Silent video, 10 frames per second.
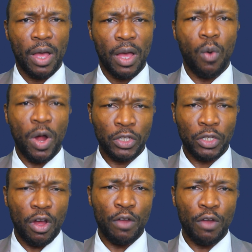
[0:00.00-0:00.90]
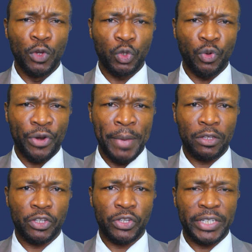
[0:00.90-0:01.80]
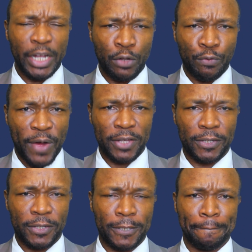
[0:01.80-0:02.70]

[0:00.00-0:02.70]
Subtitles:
I want all of you to remain steadfast.